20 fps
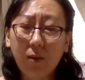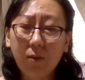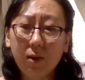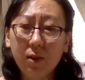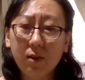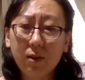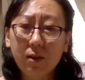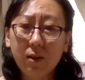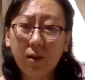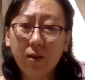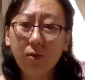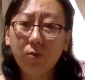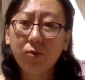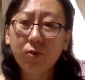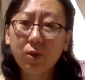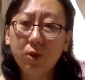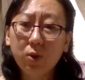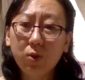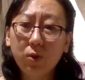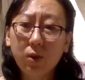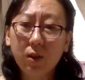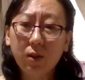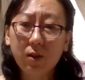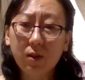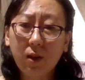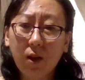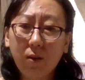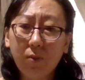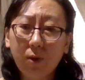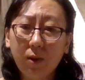means that the food is
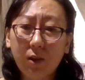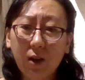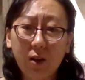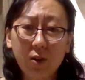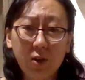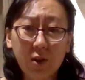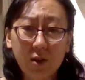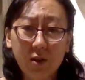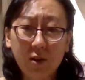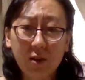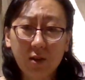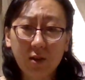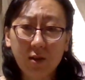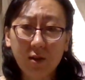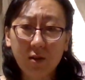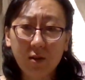not being digested.